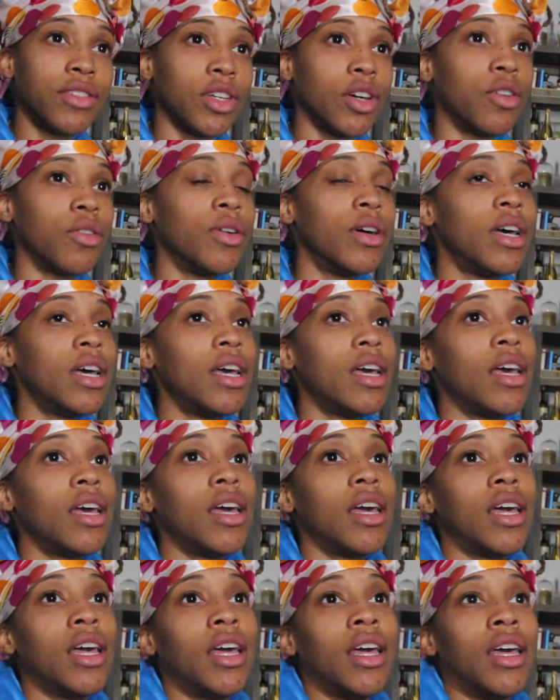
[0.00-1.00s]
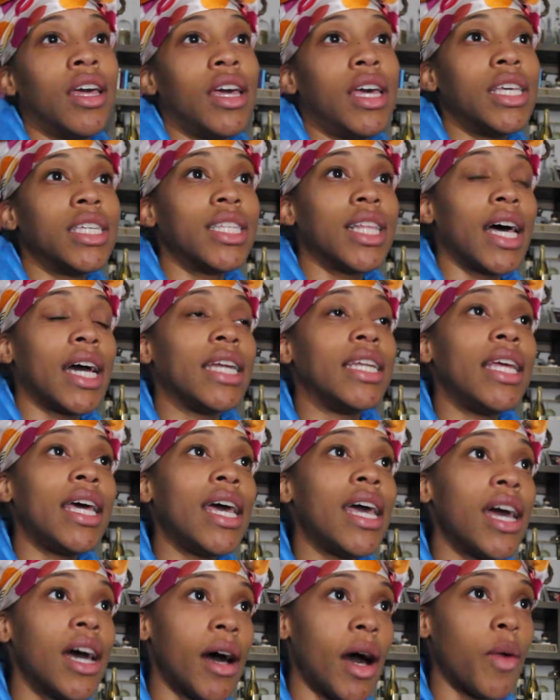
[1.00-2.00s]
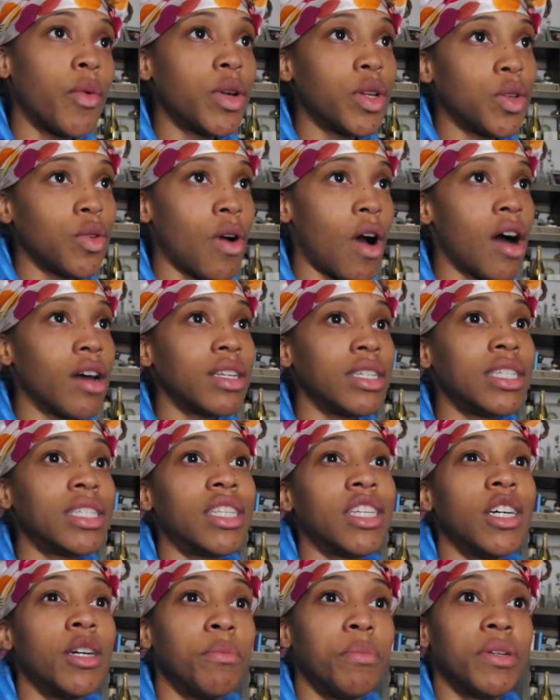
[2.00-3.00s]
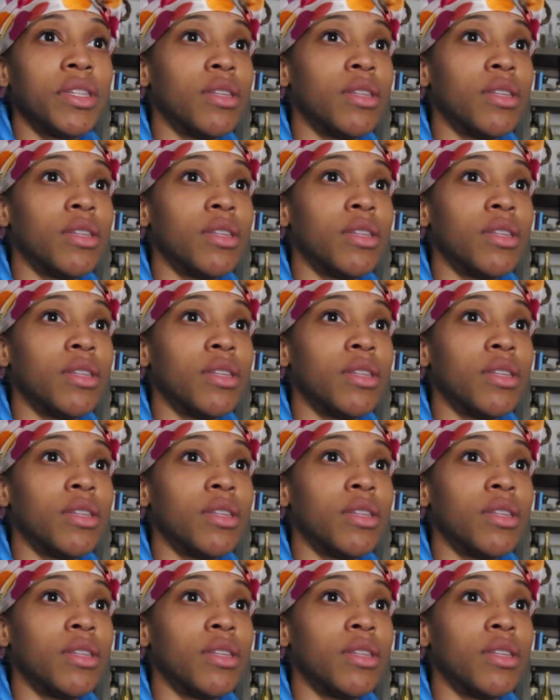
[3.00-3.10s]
So it's like, damn, I want to do all this stuff.